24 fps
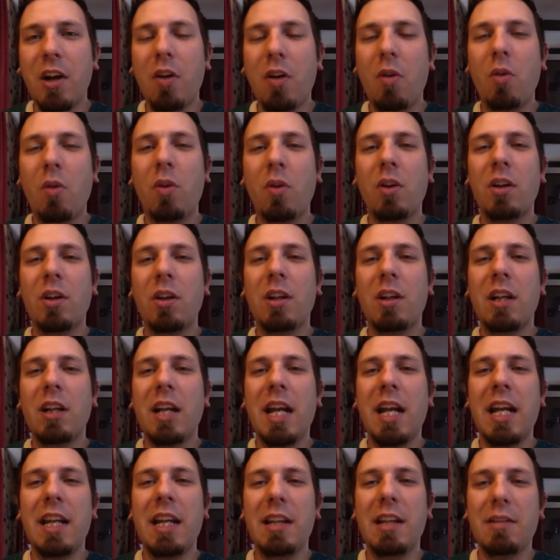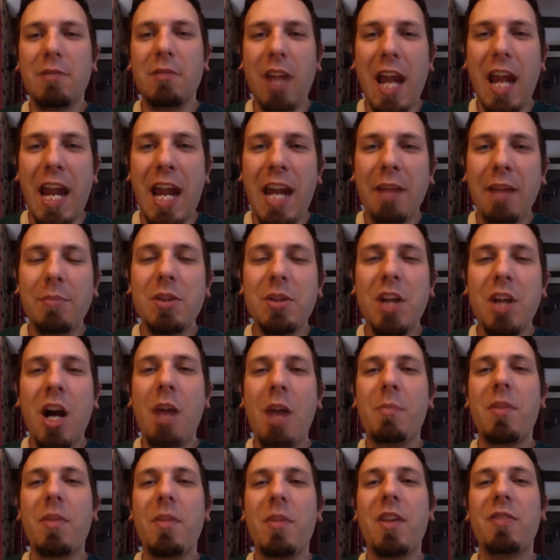or it amps
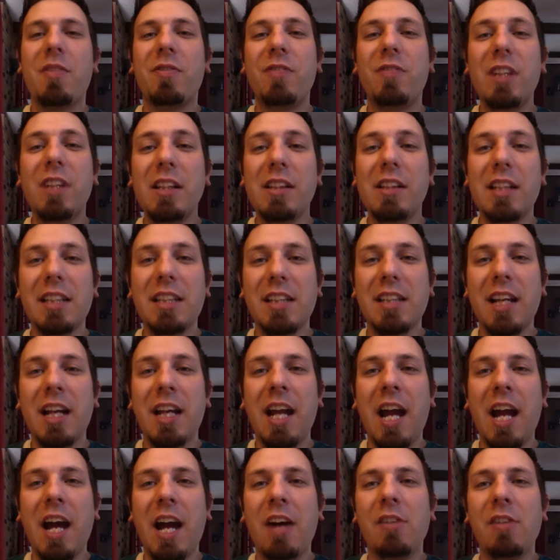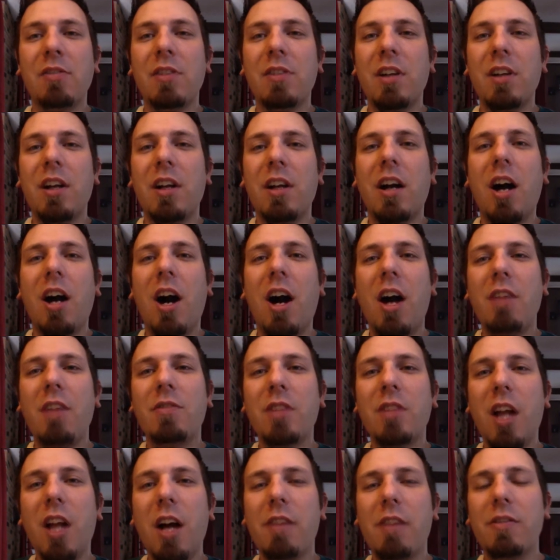up the feelings that I have of
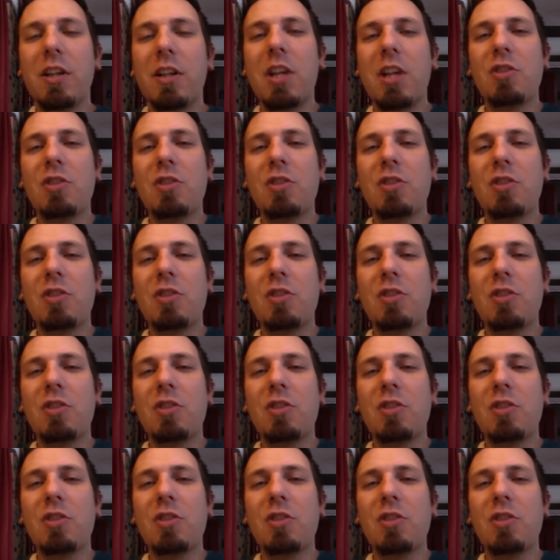love.